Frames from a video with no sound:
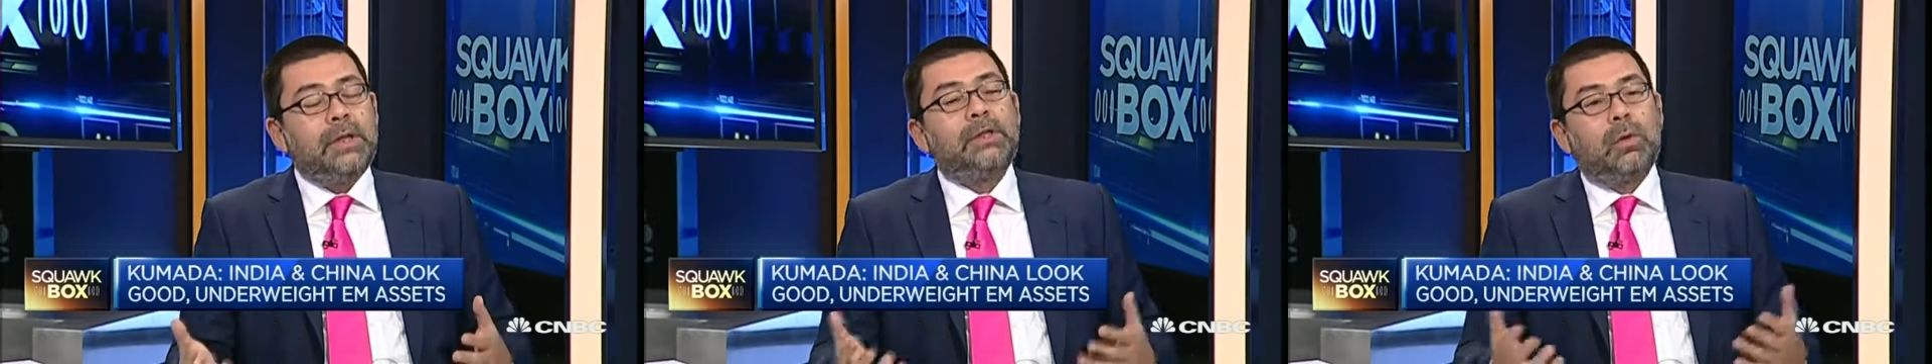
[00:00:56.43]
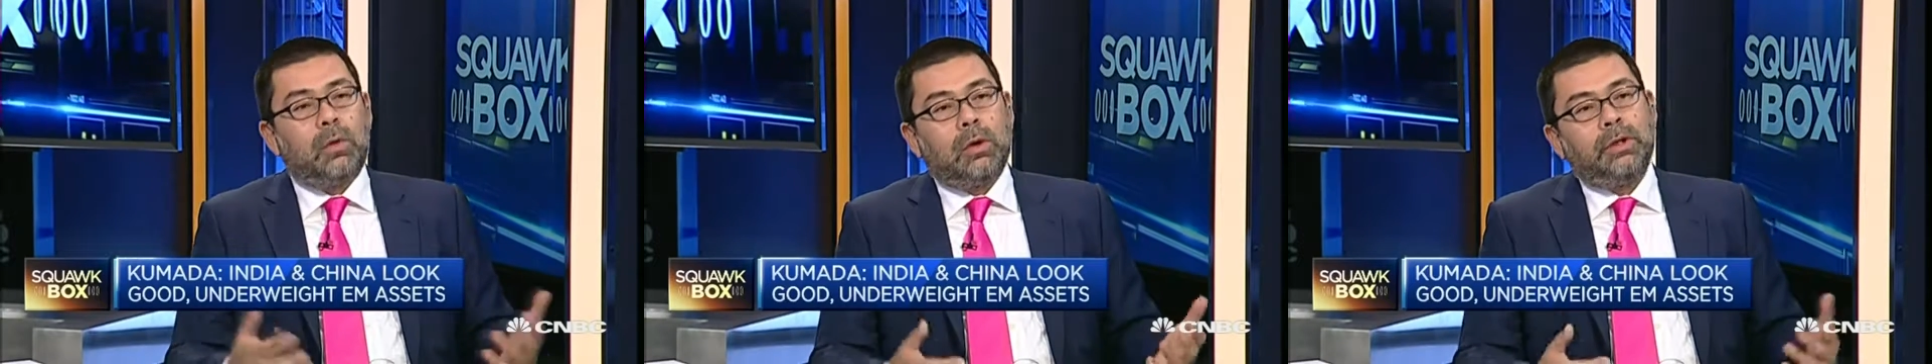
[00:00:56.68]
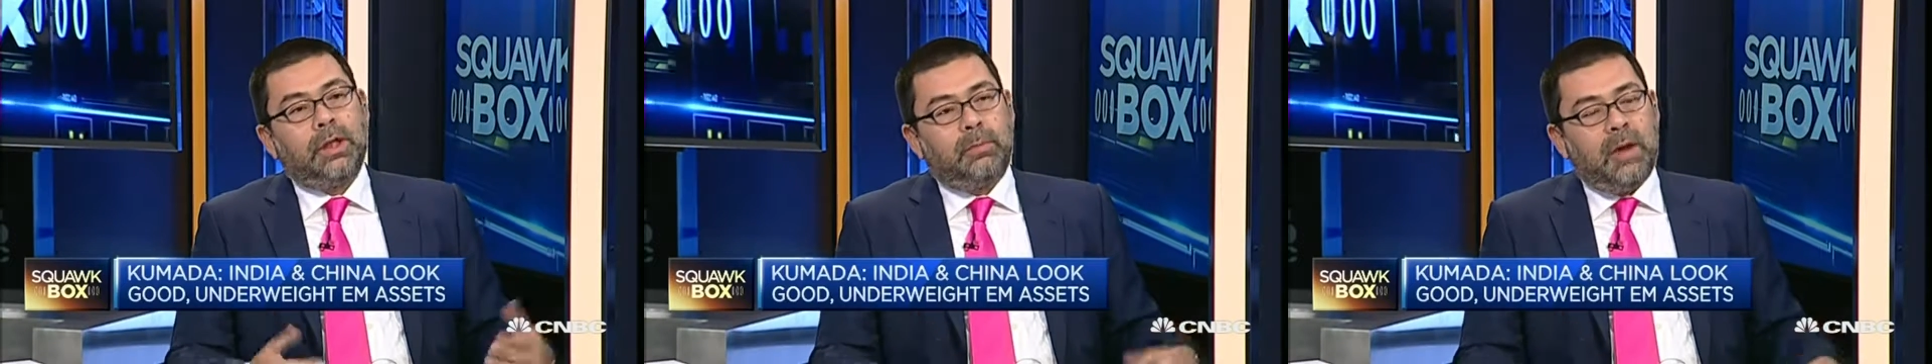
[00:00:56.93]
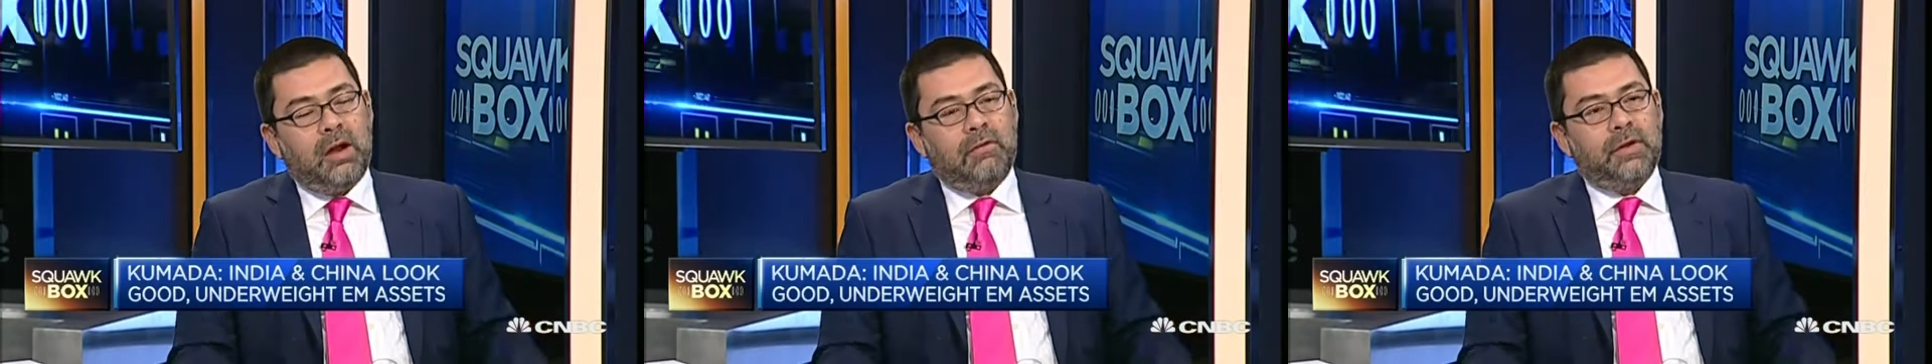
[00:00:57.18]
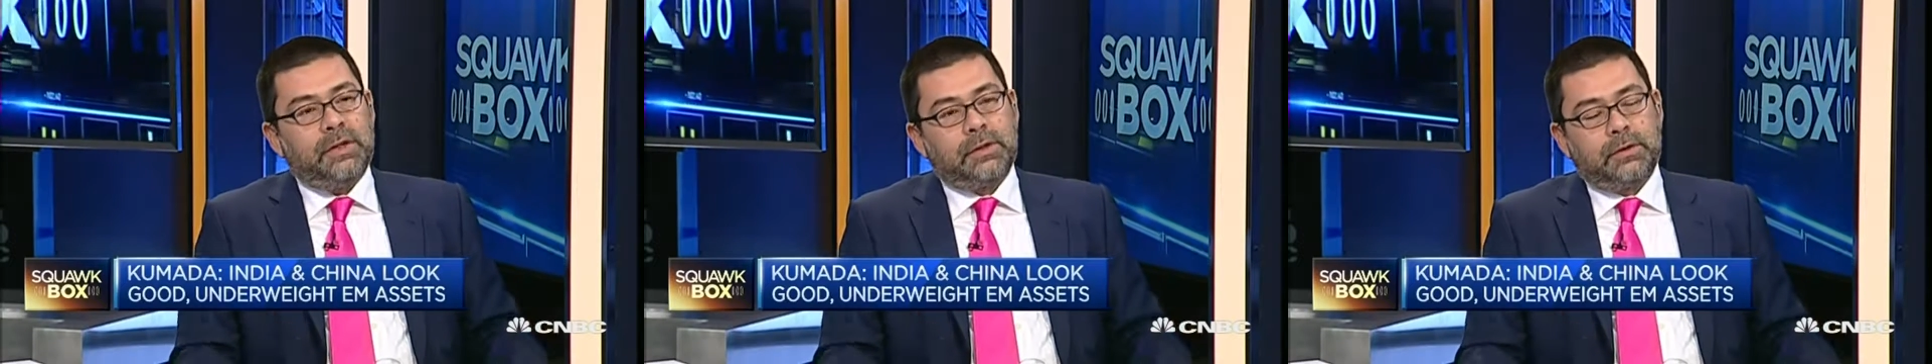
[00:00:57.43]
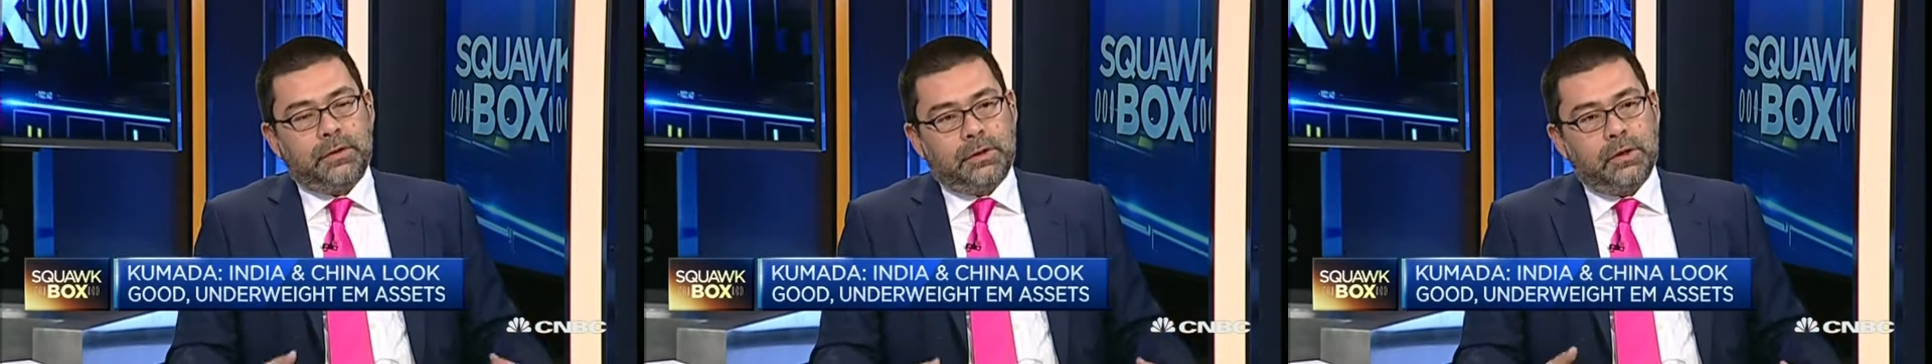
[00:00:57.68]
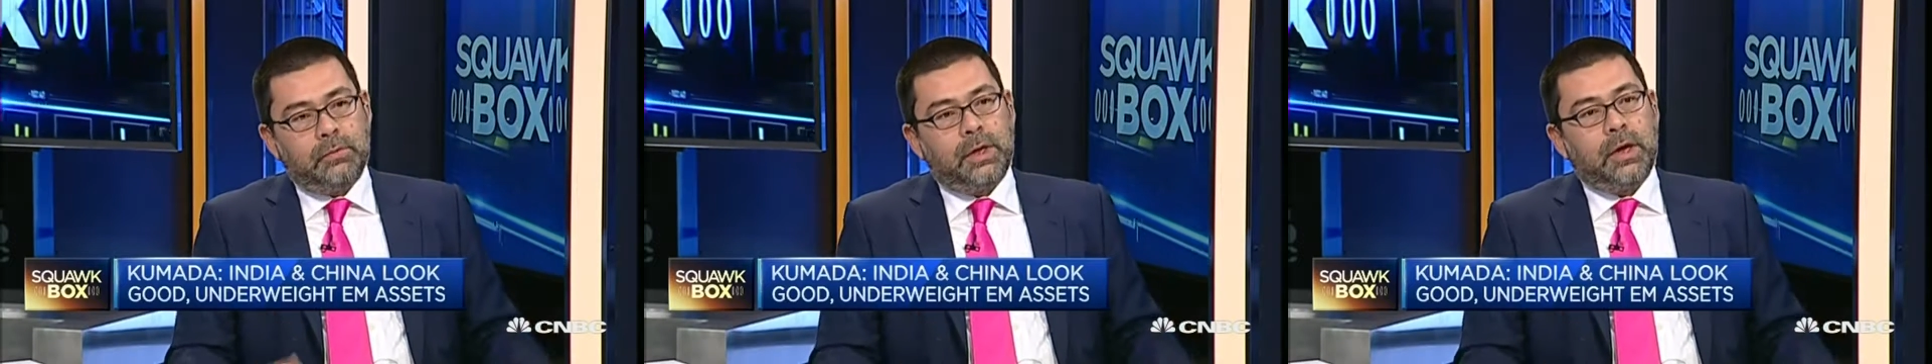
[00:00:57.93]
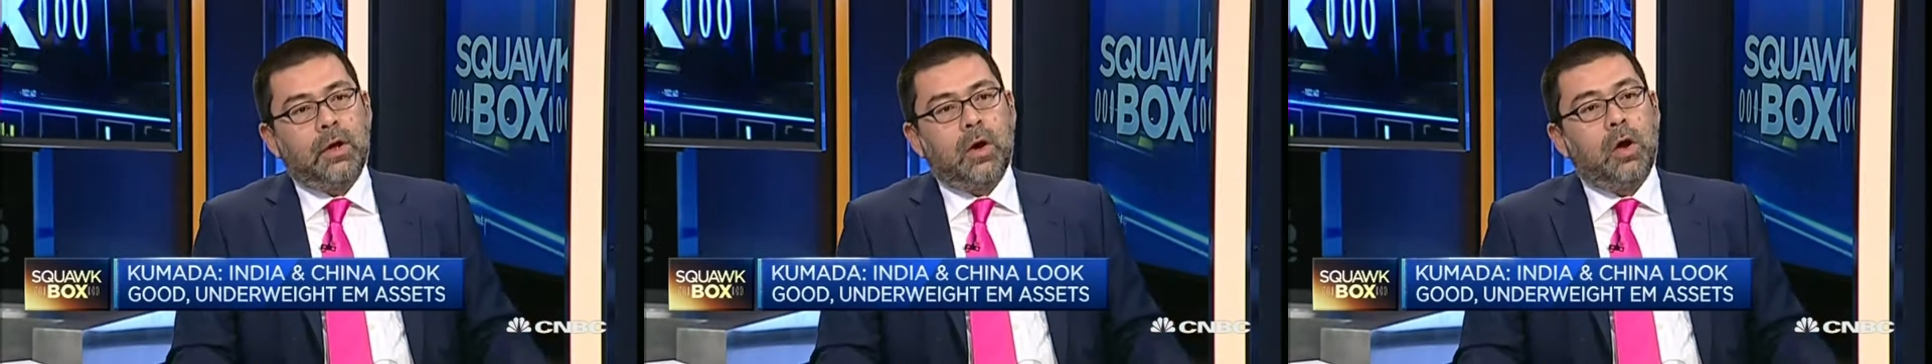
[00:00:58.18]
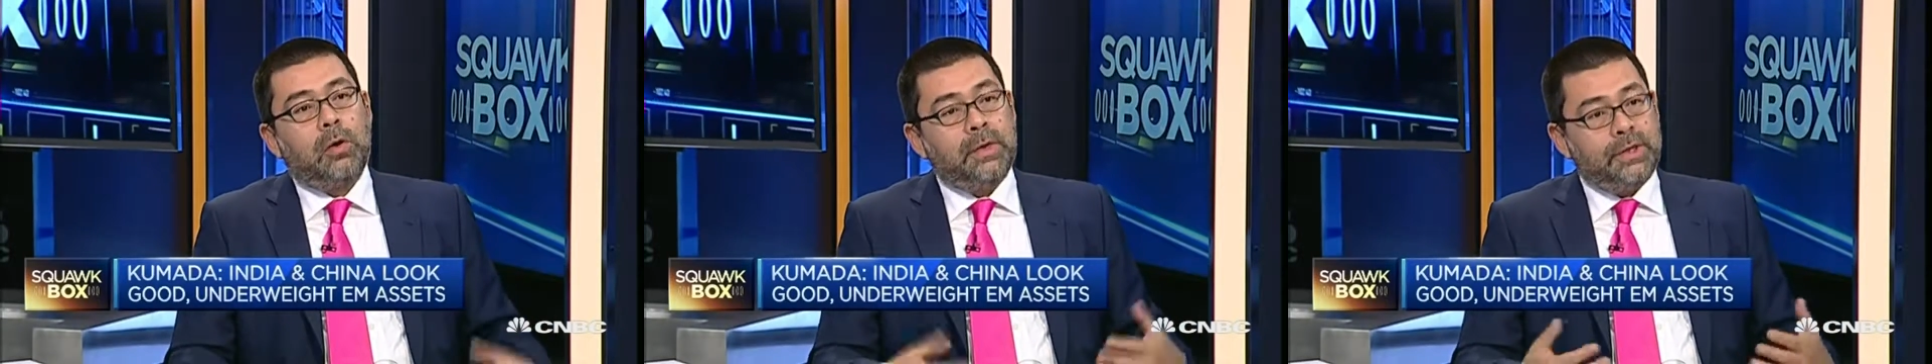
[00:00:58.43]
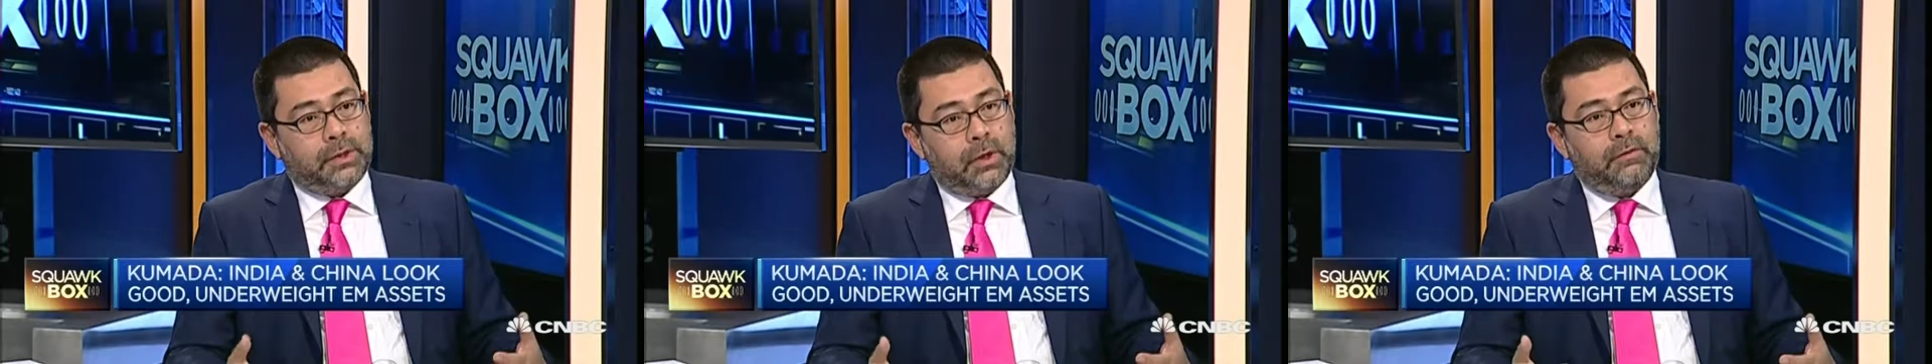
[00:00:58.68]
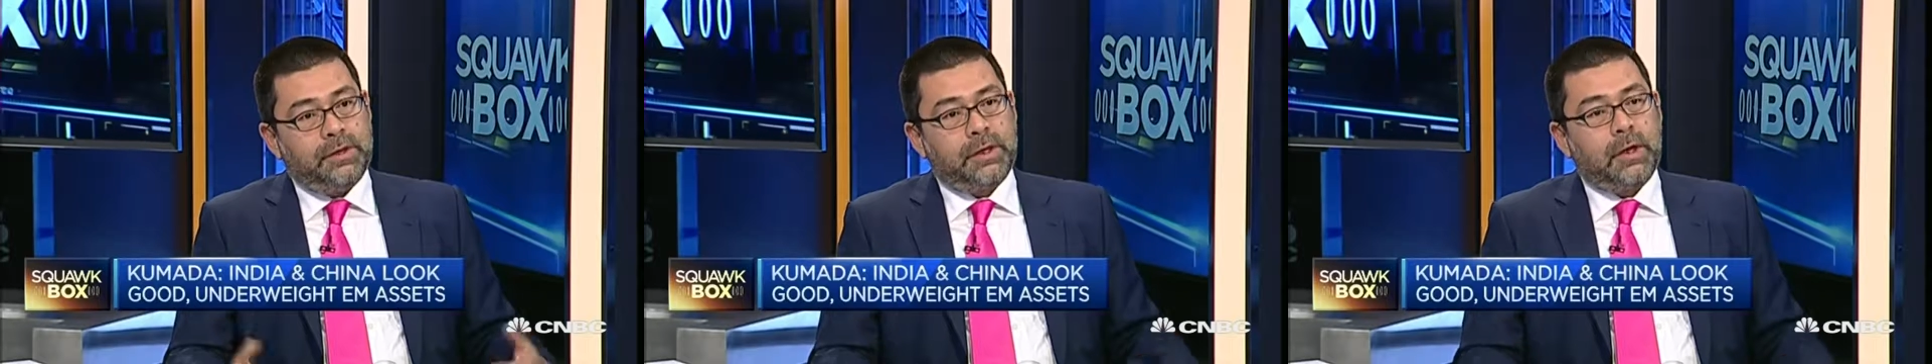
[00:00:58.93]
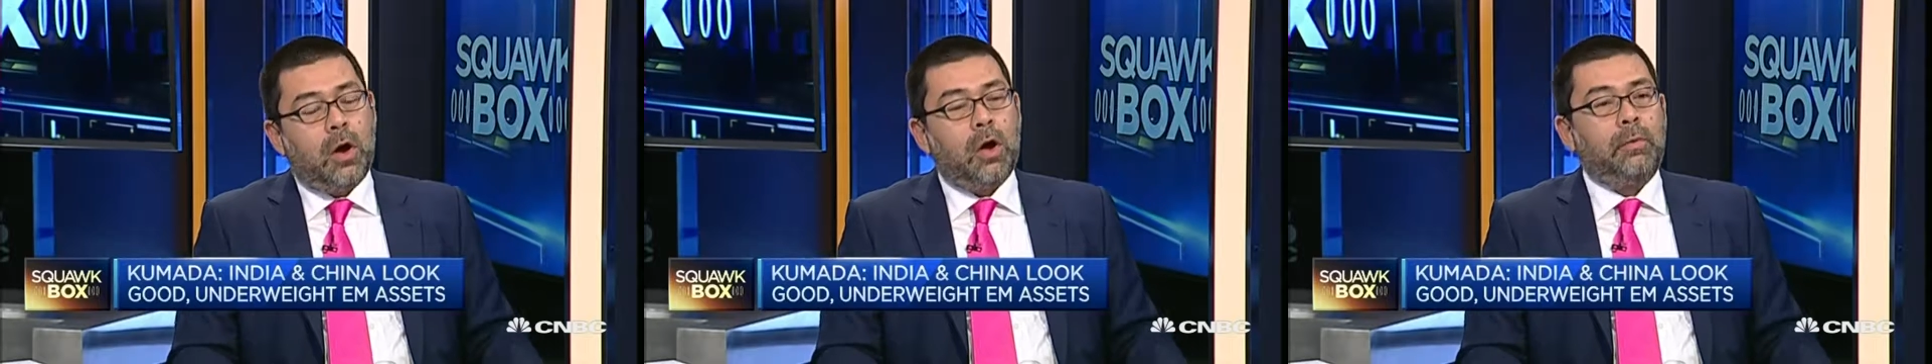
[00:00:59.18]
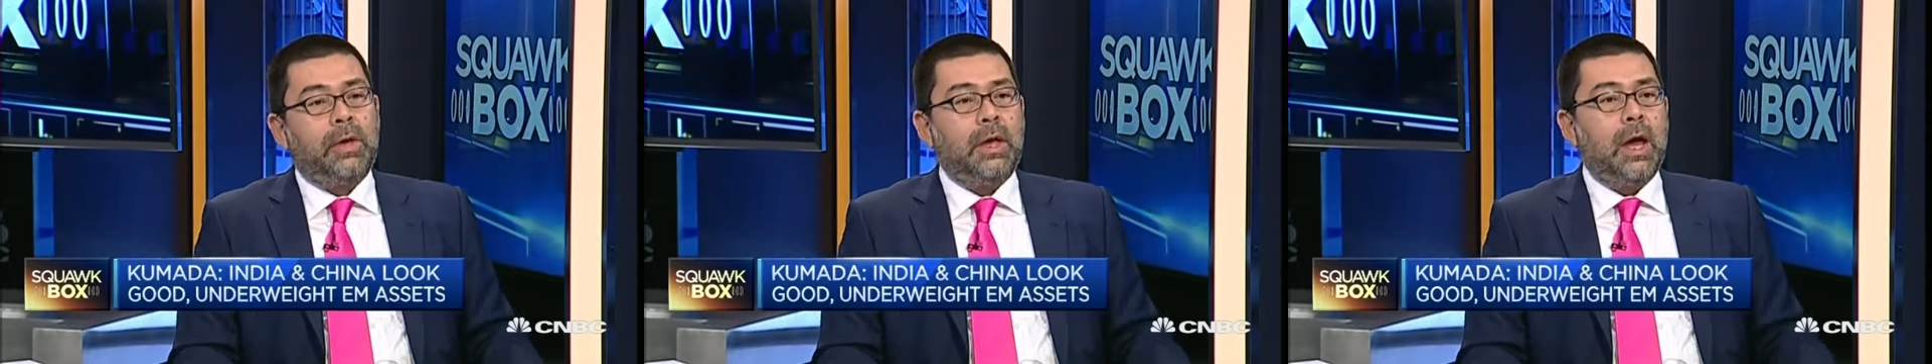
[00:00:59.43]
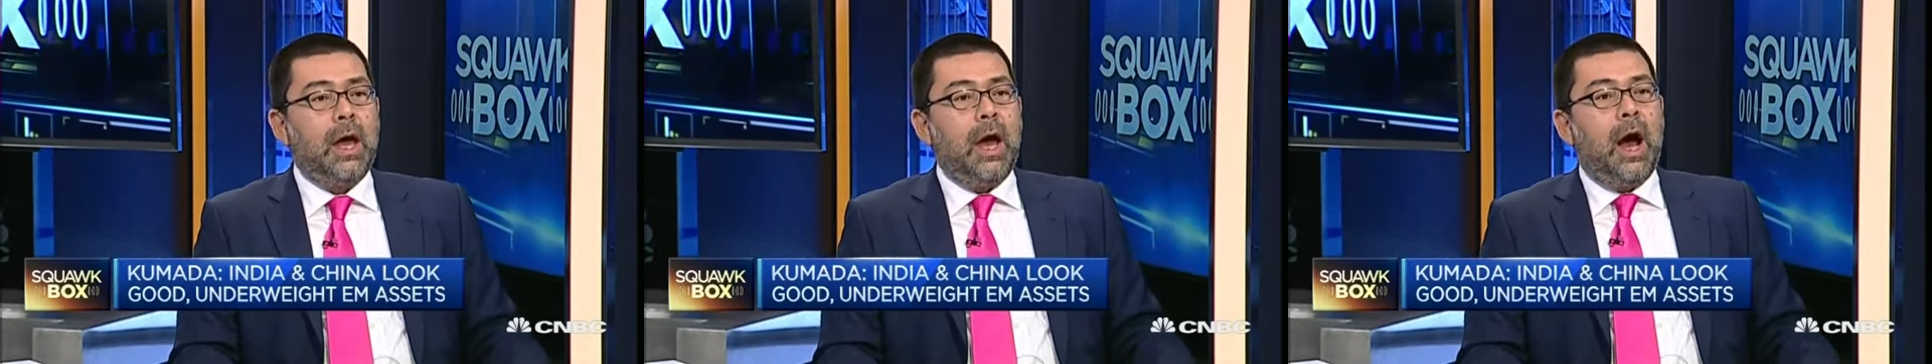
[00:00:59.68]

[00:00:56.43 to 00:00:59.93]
But it's a world that benefits consuming economy, service economy,